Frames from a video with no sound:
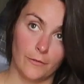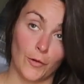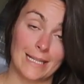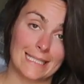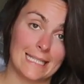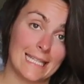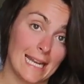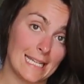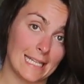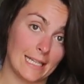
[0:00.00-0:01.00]
for a
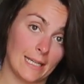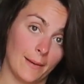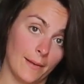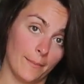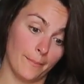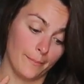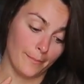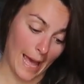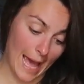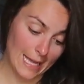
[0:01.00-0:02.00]
synthetic
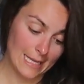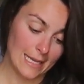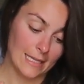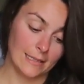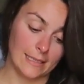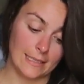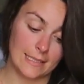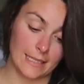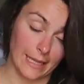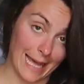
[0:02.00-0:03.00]
bag,
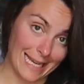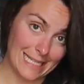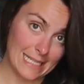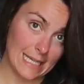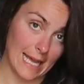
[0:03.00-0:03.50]
this light